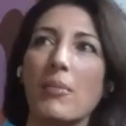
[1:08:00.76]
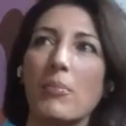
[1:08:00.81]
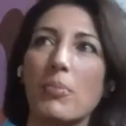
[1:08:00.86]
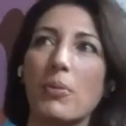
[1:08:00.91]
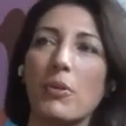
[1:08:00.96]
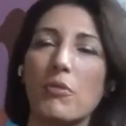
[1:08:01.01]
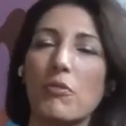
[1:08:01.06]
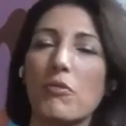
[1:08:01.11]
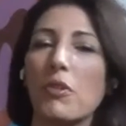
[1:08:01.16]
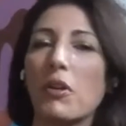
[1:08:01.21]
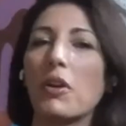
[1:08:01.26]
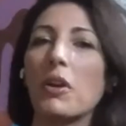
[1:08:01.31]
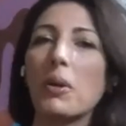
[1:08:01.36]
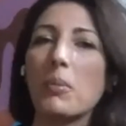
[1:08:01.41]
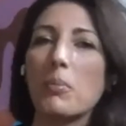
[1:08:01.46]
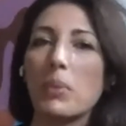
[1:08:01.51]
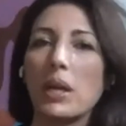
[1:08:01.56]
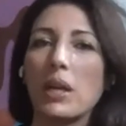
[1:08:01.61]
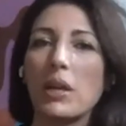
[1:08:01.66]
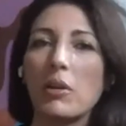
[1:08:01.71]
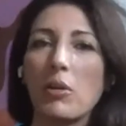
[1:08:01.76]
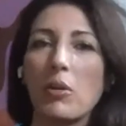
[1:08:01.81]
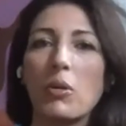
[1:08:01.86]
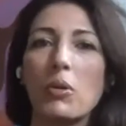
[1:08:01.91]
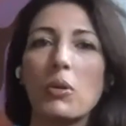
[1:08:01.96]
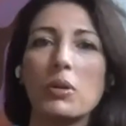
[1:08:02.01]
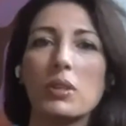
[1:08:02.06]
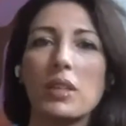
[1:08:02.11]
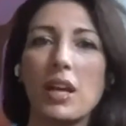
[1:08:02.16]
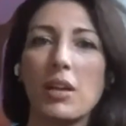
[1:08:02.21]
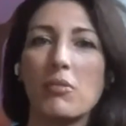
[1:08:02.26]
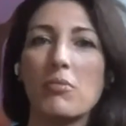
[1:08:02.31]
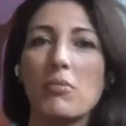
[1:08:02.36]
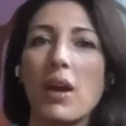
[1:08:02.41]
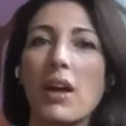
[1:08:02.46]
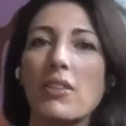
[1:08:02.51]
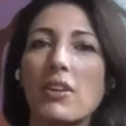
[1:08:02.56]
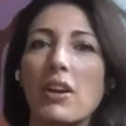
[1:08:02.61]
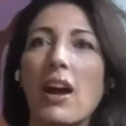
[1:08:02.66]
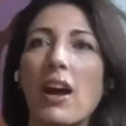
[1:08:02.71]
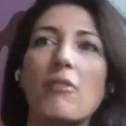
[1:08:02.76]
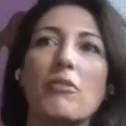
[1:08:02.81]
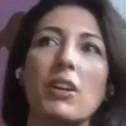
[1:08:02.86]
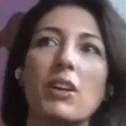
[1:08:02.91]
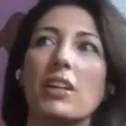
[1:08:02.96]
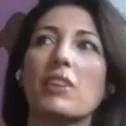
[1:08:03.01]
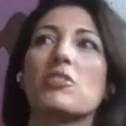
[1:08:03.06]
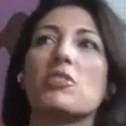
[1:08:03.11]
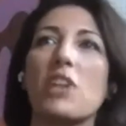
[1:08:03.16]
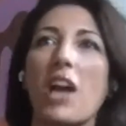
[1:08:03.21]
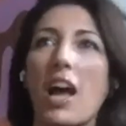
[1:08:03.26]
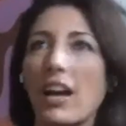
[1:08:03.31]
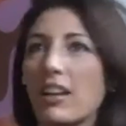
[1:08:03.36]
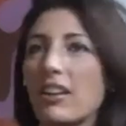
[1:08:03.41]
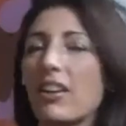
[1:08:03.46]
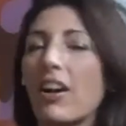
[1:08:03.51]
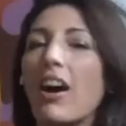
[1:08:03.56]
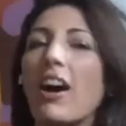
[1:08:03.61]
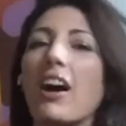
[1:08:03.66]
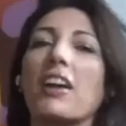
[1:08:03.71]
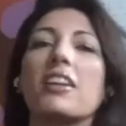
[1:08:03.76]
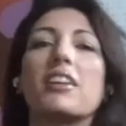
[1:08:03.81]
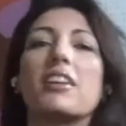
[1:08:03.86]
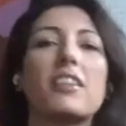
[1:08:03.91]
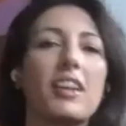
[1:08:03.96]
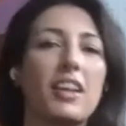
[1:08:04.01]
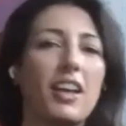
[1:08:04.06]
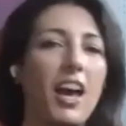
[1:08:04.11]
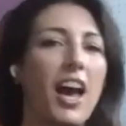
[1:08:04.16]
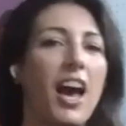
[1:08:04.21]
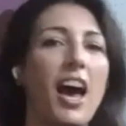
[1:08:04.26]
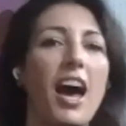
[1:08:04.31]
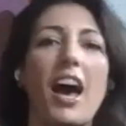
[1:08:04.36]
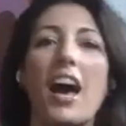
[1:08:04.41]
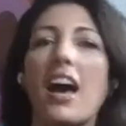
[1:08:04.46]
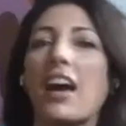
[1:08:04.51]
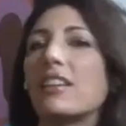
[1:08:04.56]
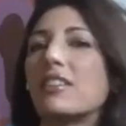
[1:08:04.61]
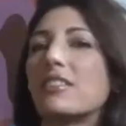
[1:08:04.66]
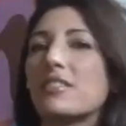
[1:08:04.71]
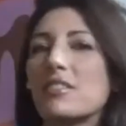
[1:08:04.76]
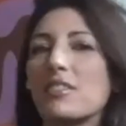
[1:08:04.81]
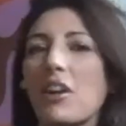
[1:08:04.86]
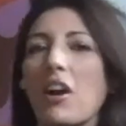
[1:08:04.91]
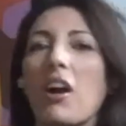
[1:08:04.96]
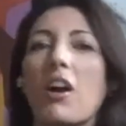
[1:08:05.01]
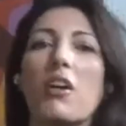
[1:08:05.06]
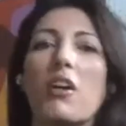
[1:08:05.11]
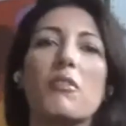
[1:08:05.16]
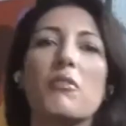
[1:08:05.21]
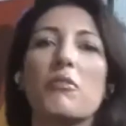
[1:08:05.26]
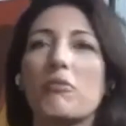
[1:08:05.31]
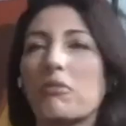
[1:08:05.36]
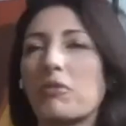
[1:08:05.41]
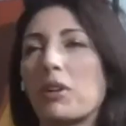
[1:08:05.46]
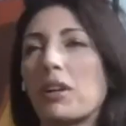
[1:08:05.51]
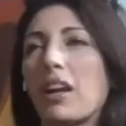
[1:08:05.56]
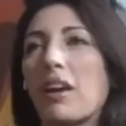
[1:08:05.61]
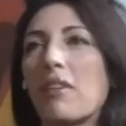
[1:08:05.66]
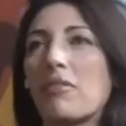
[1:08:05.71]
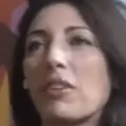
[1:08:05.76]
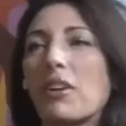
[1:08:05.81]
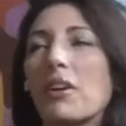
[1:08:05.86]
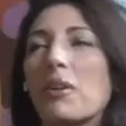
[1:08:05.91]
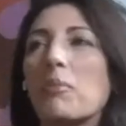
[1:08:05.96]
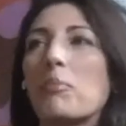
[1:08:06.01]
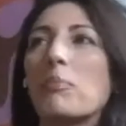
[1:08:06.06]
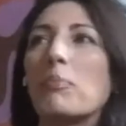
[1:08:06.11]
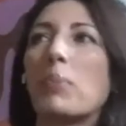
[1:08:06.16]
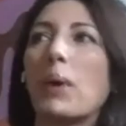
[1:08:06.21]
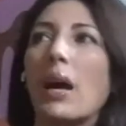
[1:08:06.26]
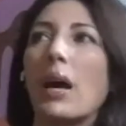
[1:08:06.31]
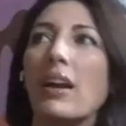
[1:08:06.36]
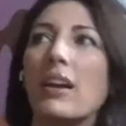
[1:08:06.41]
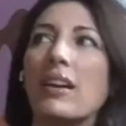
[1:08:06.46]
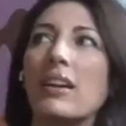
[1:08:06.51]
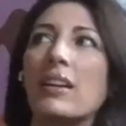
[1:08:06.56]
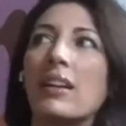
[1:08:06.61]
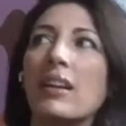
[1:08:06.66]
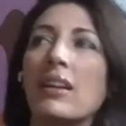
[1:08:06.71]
prefer it being cold. I'd rather have a jacket on and a hat and scarf, whatever. But